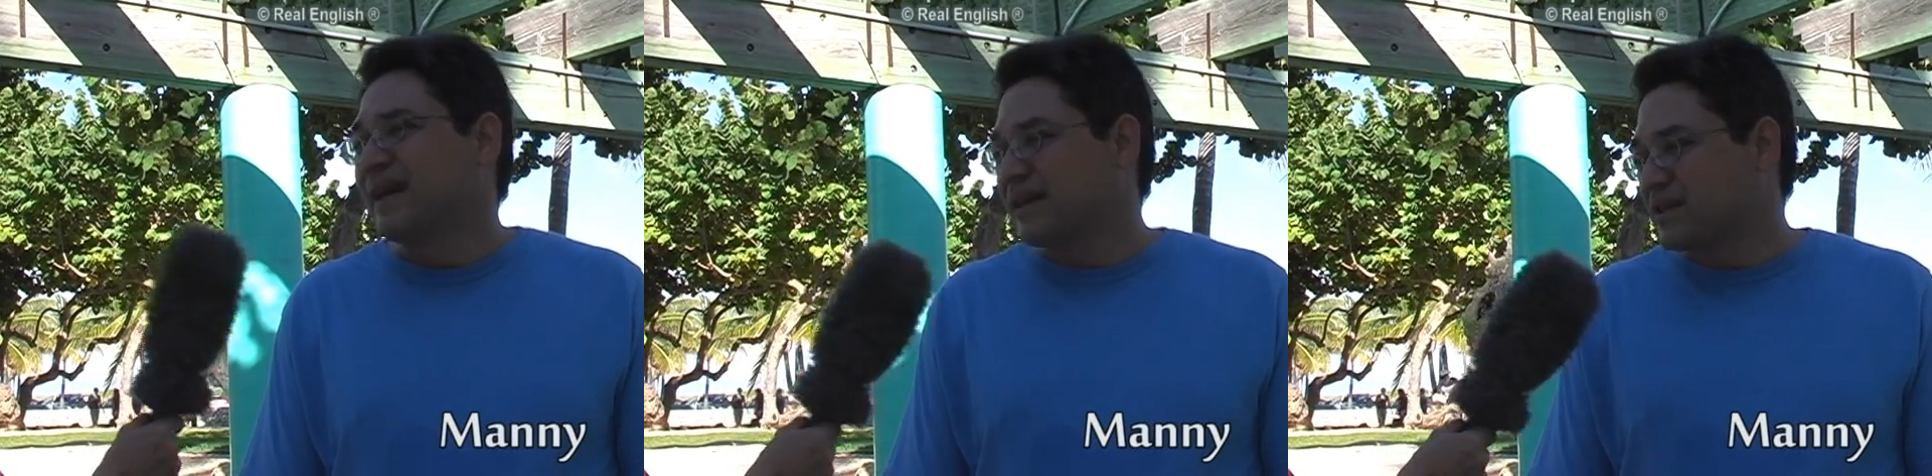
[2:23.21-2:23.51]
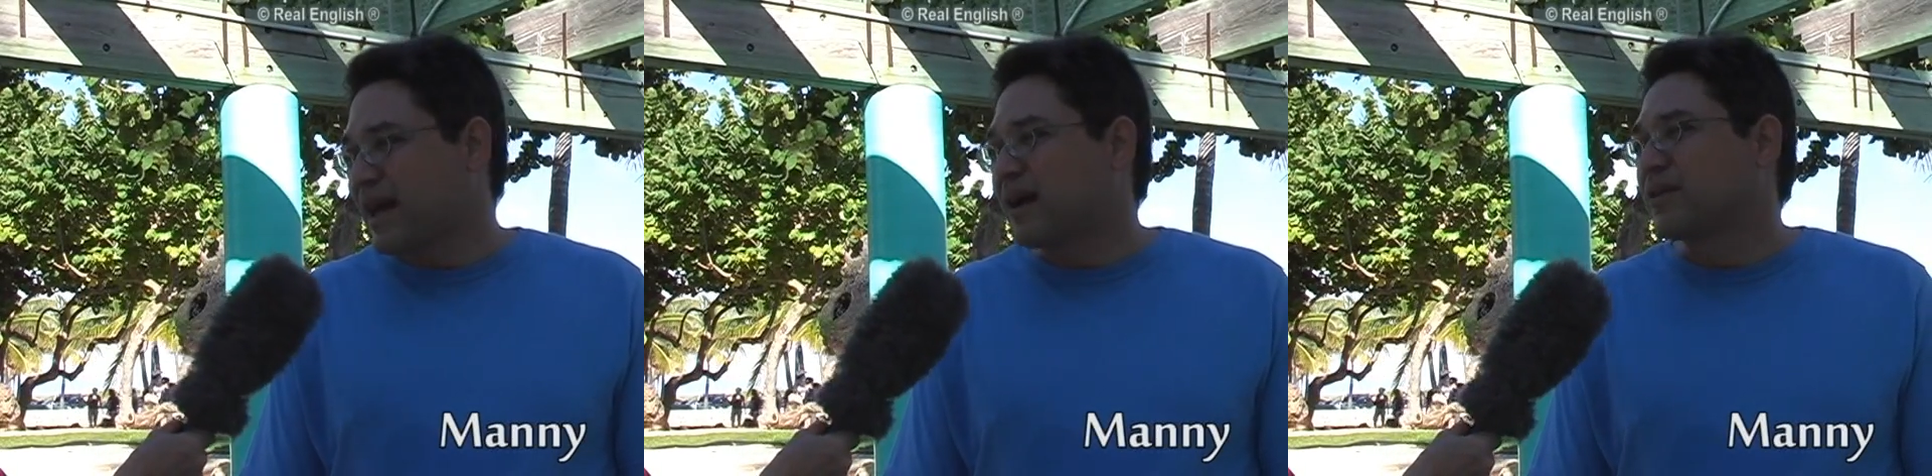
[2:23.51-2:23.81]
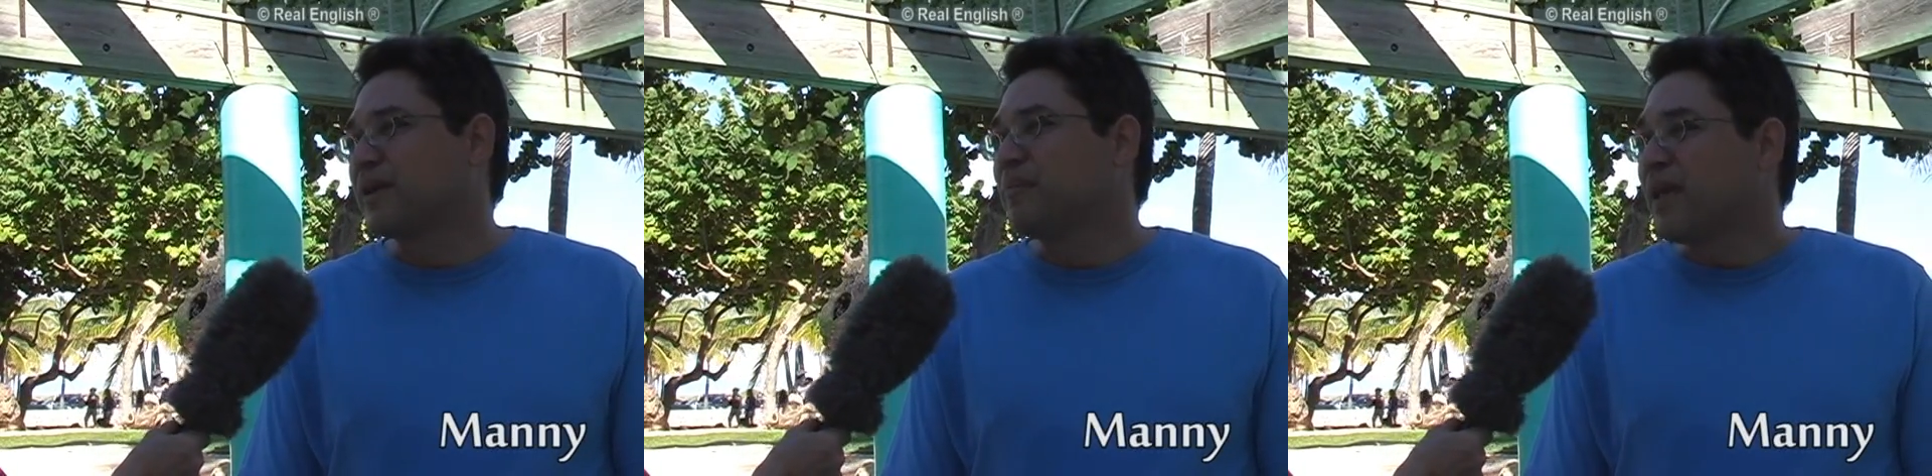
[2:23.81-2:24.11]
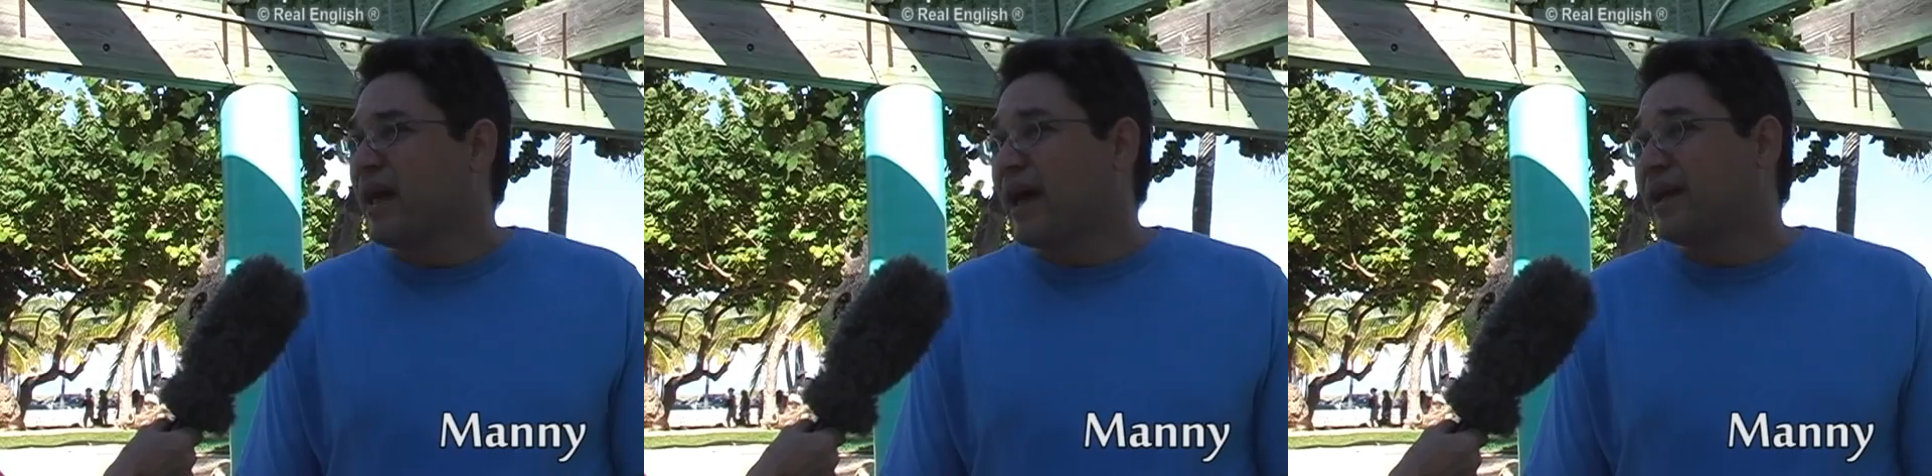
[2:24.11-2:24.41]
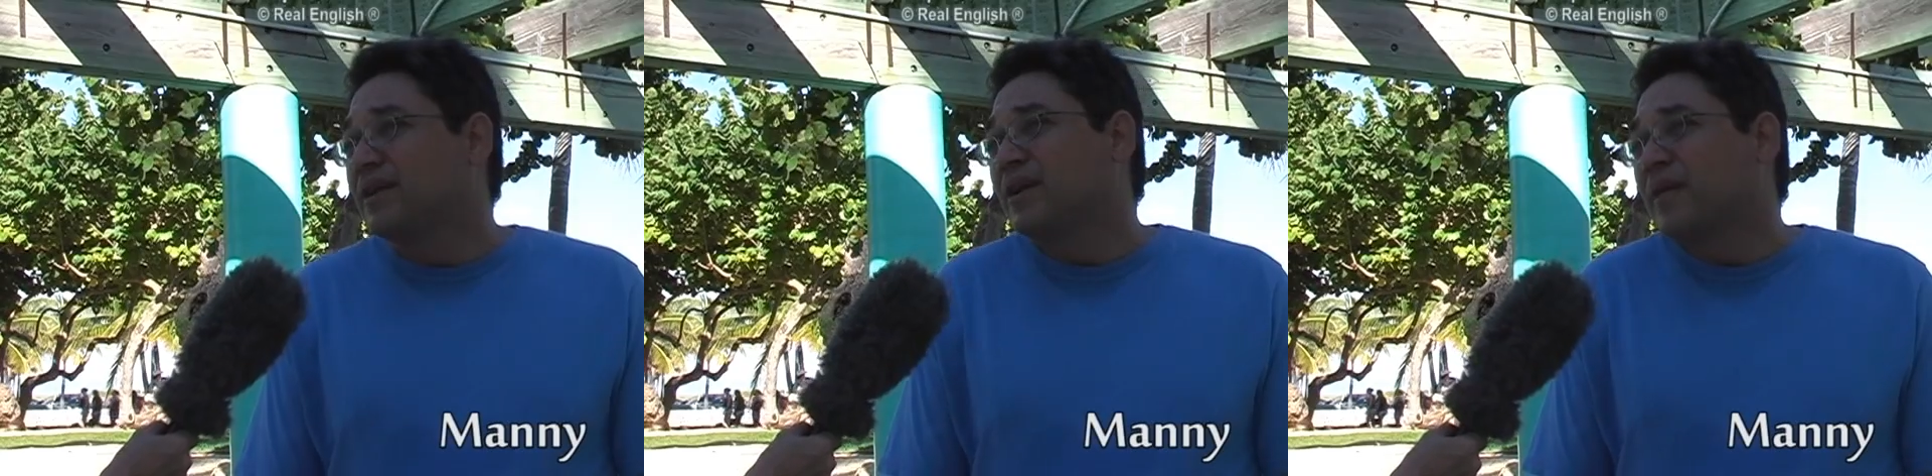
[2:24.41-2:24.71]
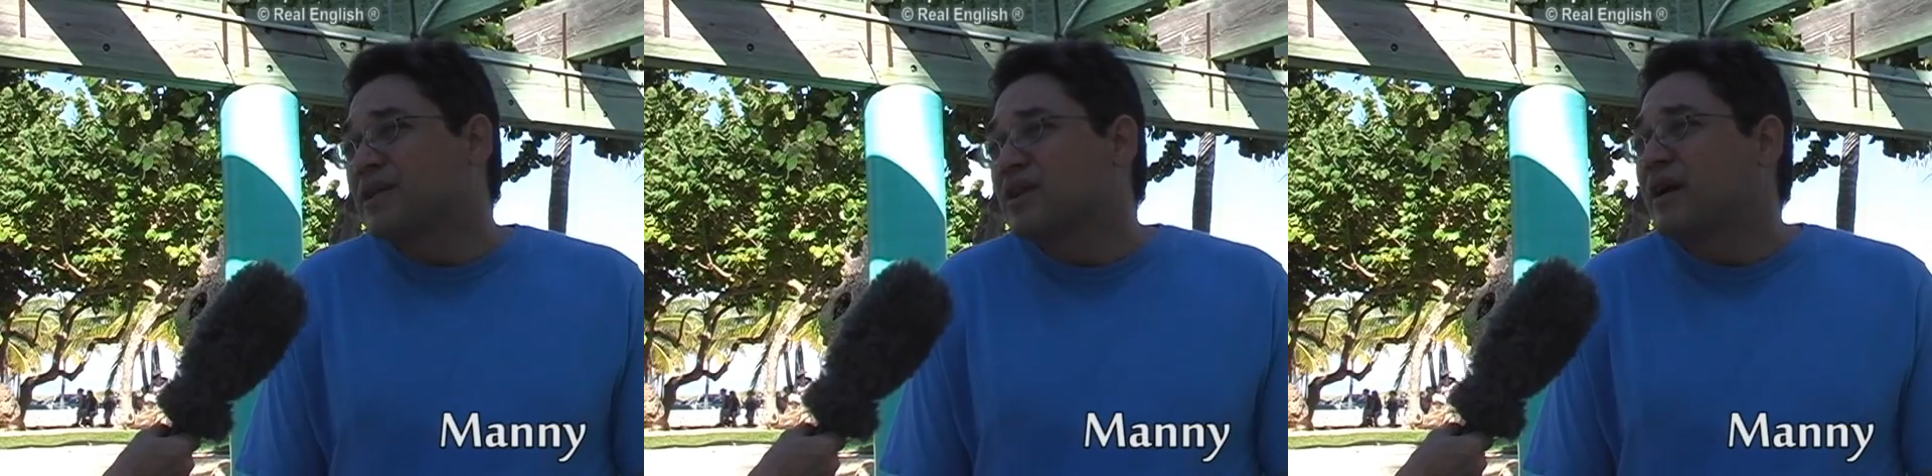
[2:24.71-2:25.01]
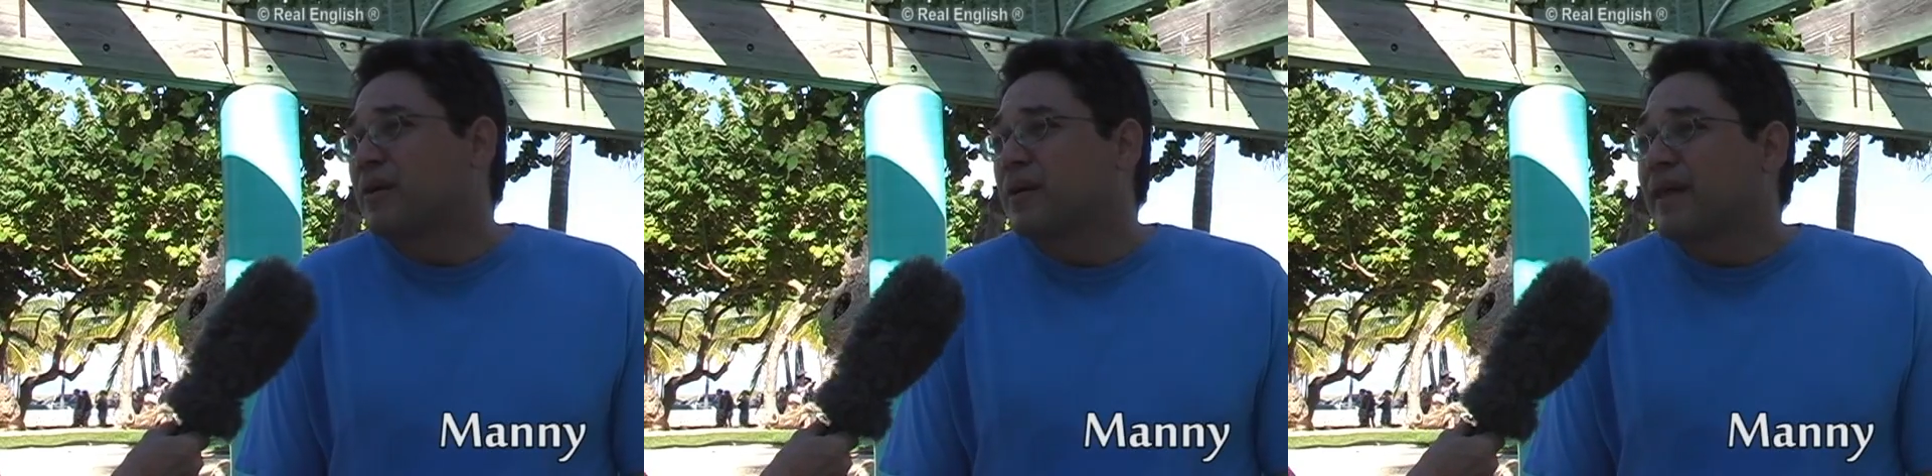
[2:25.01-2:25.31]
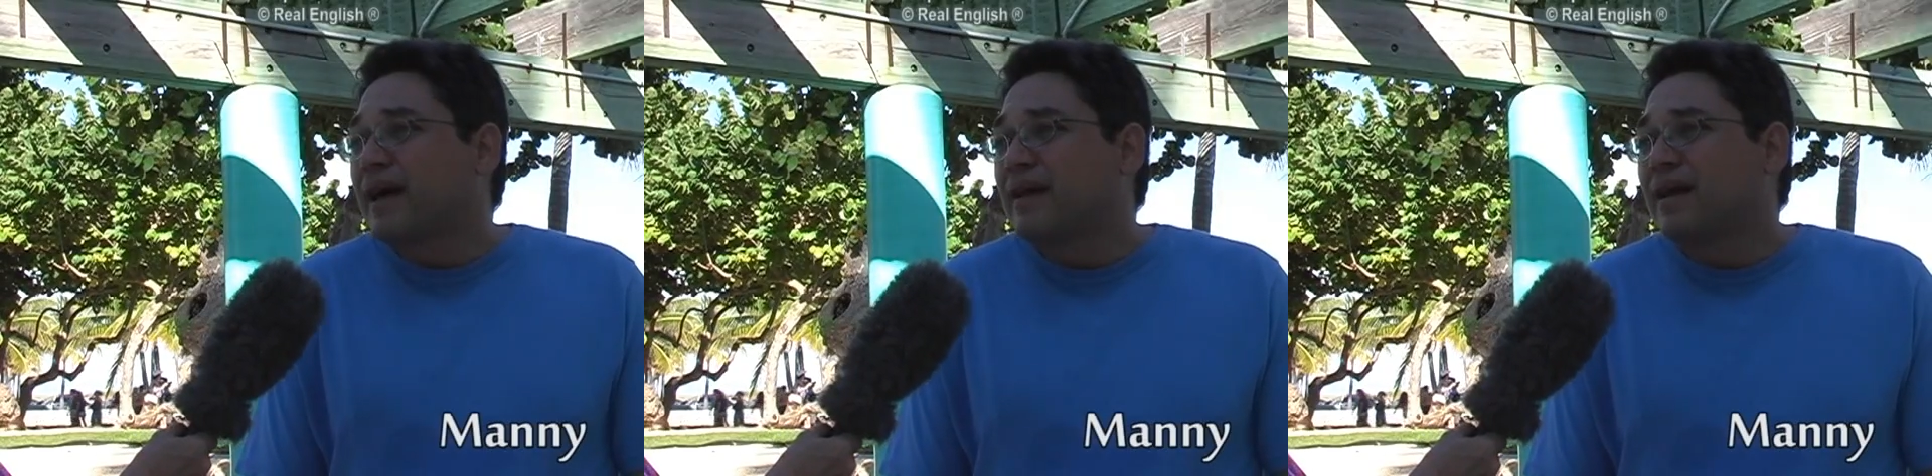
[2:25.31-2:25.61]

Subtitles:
Exactly. And that's an error that